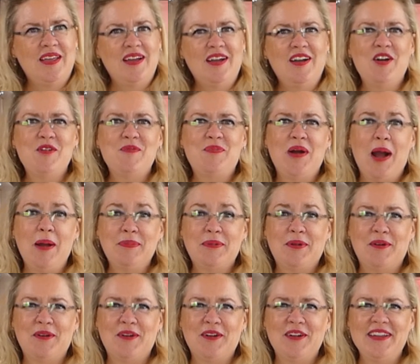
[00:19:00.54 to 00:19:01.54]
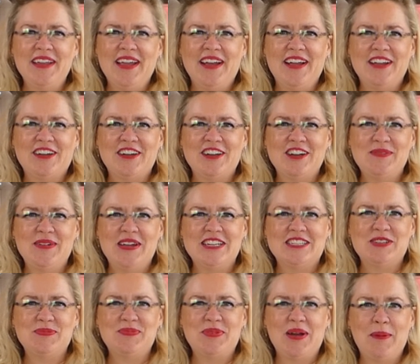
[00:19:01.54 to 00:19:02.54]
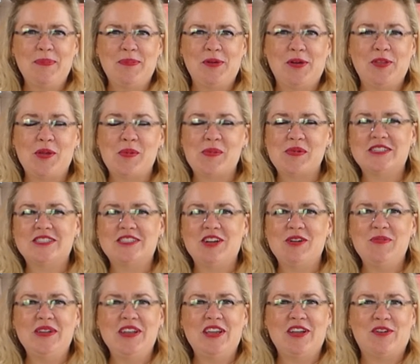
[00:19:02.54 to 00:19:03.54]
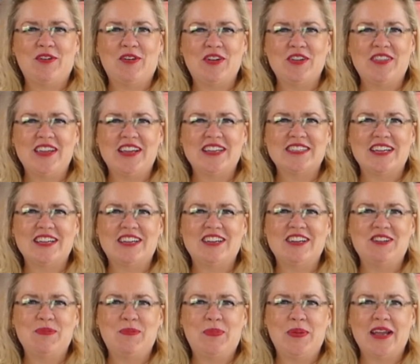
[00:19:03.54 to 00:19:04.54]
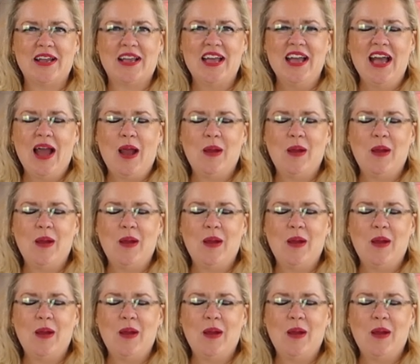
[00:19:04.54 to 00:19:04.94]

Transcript: Oh, popcorn. Yeah, I could have made some popcorn. There were so many corn things I couldn't pick.